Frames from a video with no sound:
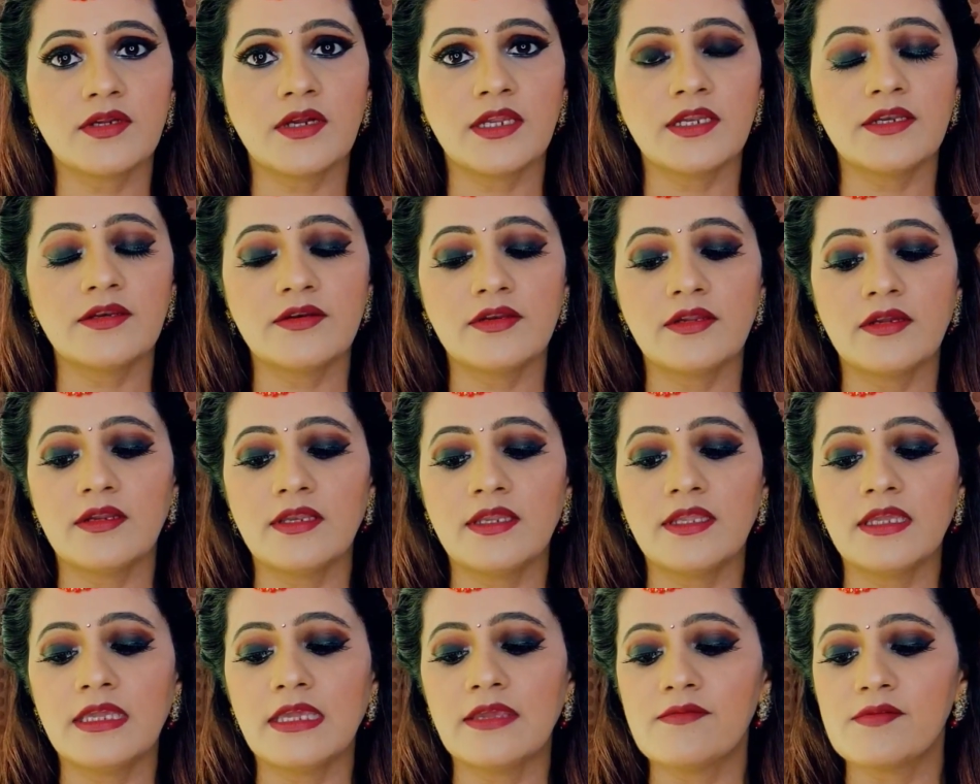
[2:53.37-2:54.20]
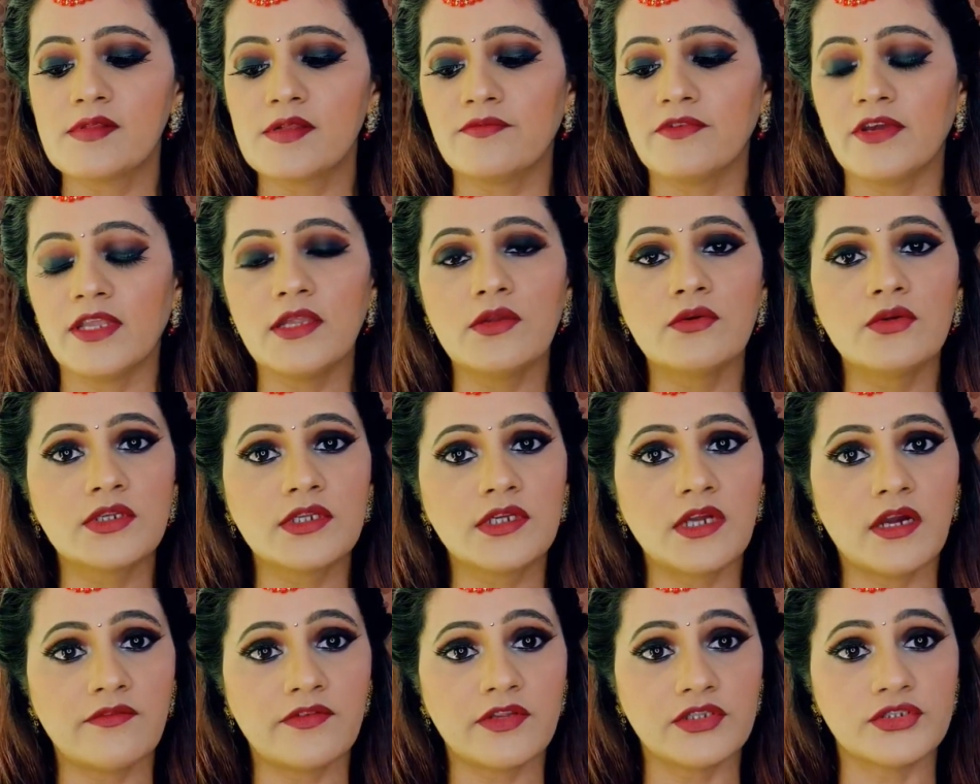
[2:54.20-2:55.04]
It really gives a very good
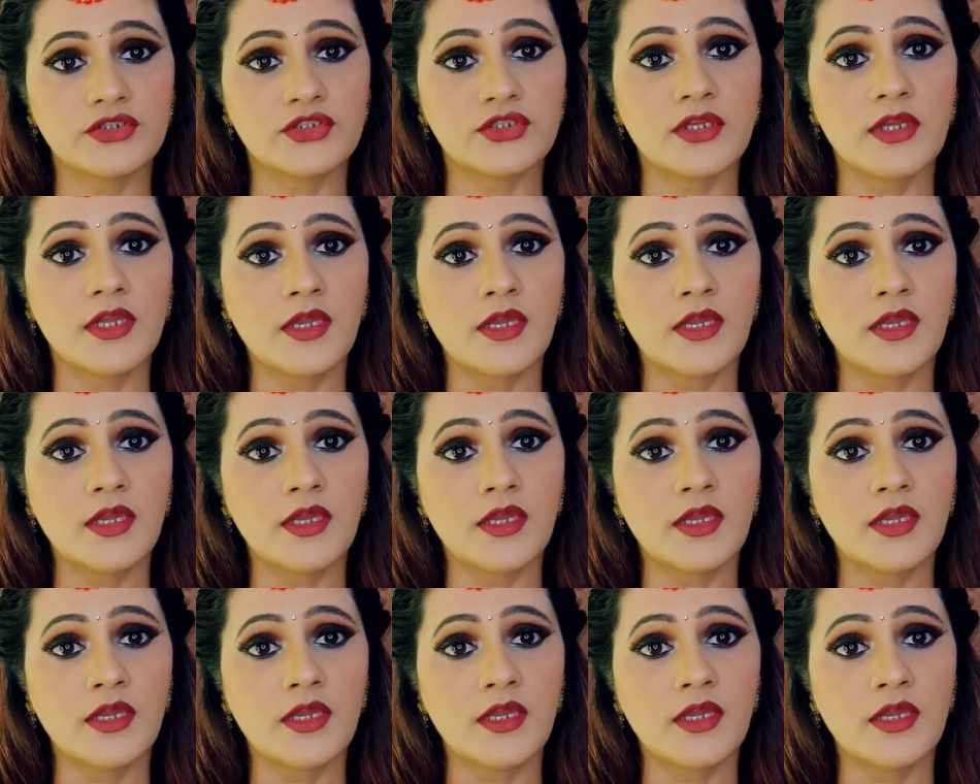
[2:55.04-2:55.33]
coverage.